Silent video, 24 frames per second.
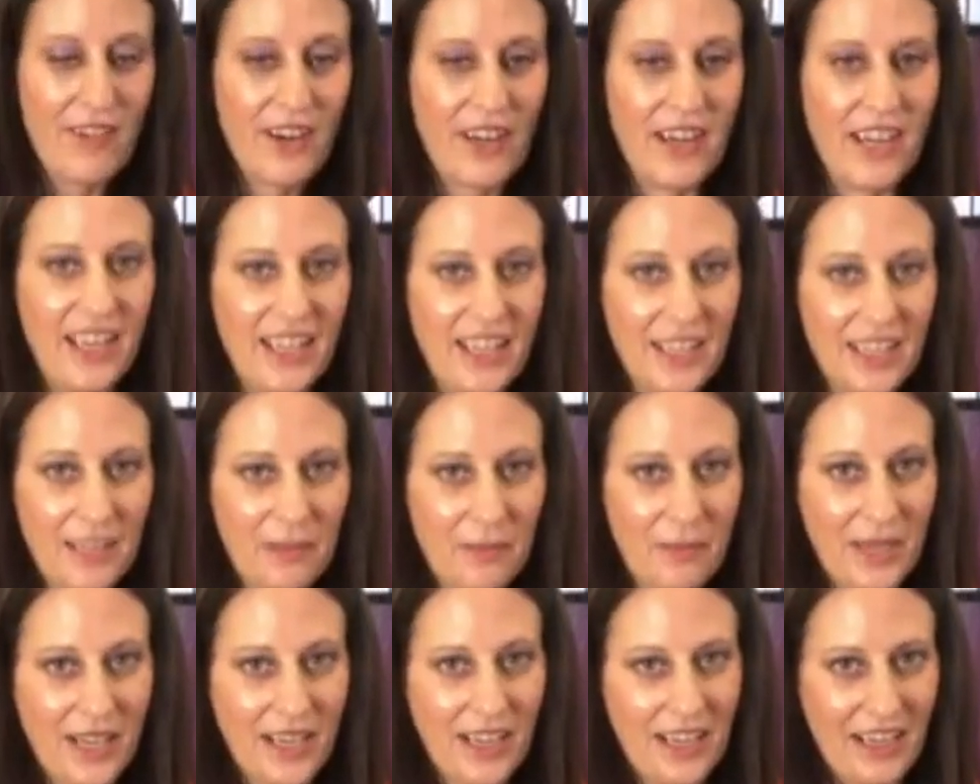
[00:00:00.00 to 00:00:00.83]
we have our
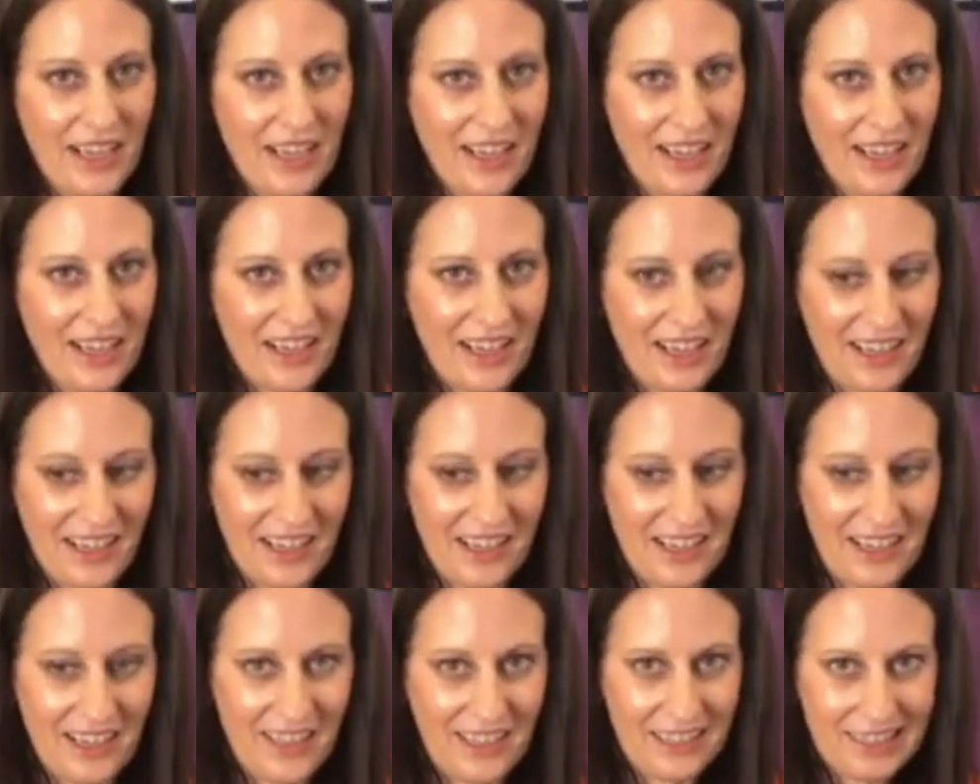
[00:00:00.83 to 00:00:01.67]

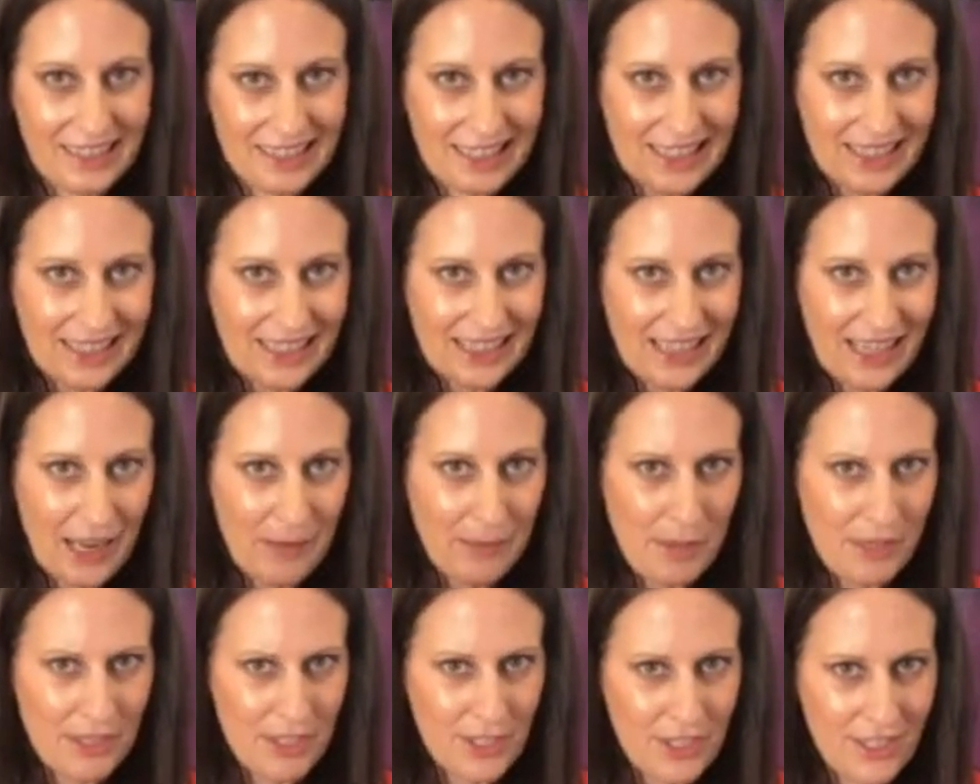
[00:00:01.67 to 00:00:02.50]
jicama.
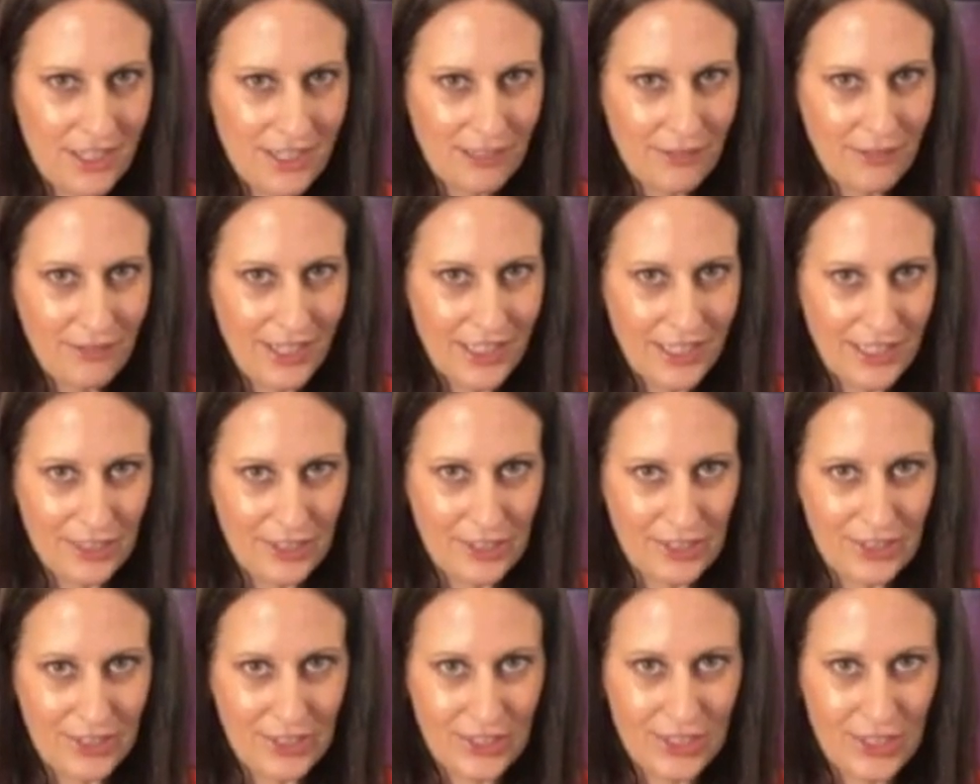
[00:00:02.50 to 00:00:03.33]
I'm always trying to
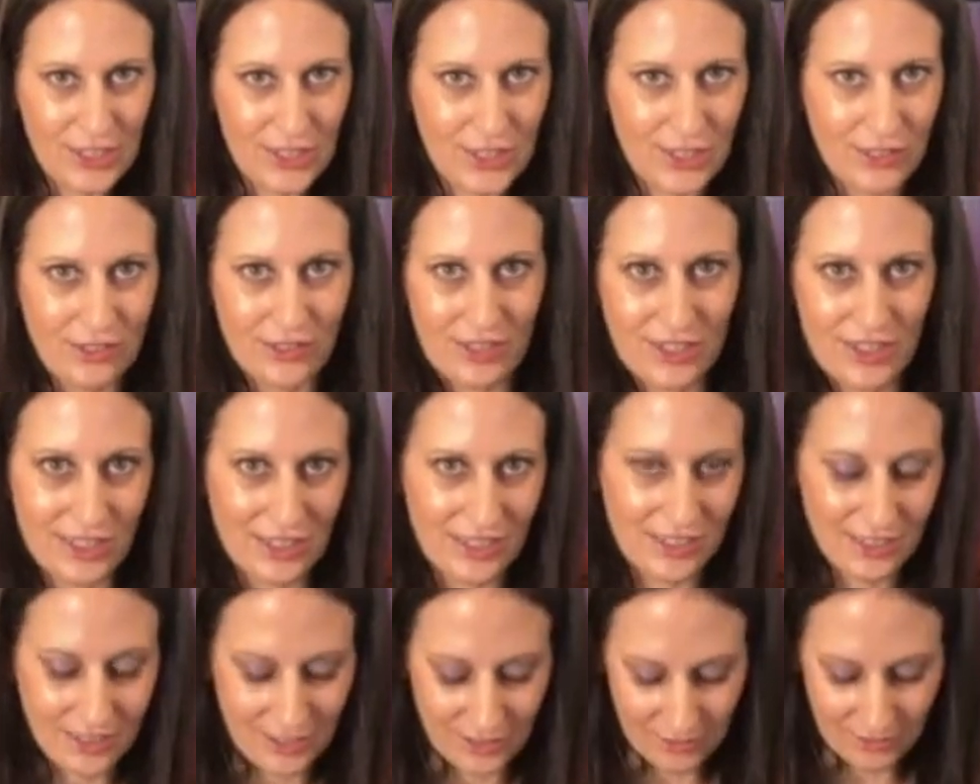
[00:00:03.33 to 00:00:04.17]
find a good
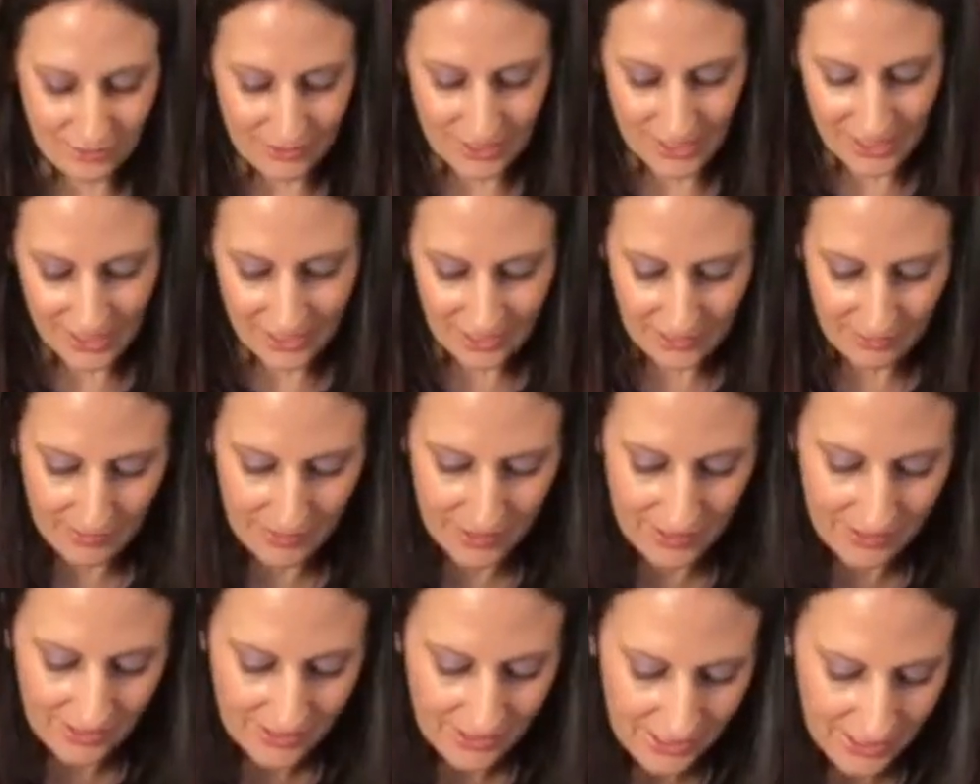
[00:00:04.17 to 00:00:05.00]
excuse to use
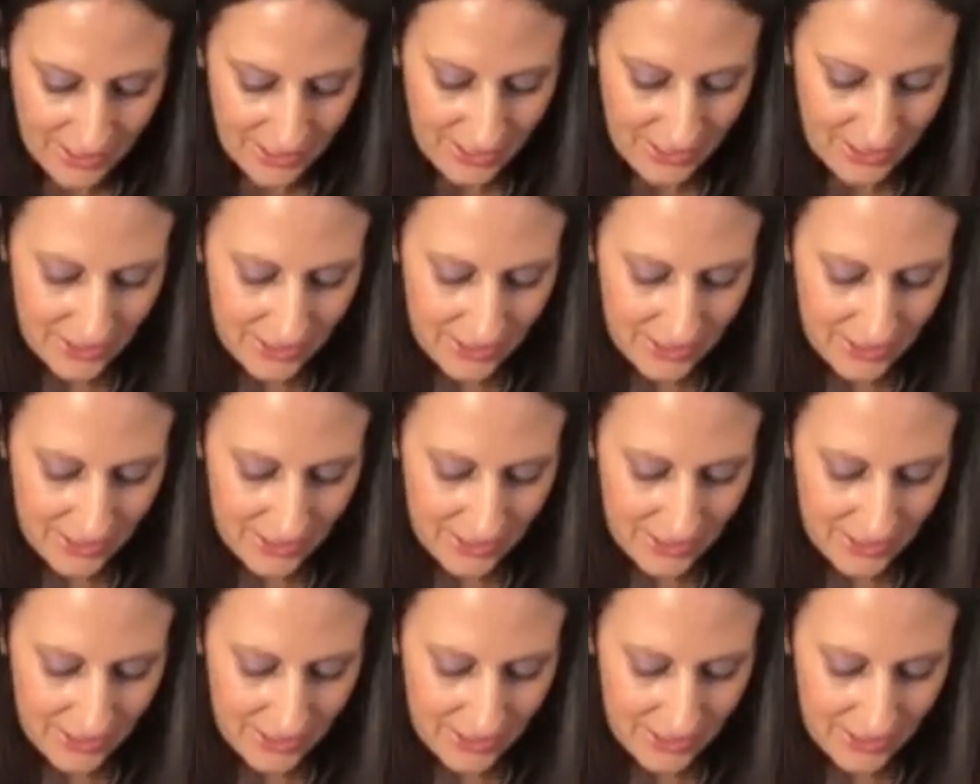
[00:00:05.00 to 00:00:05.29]
jicama.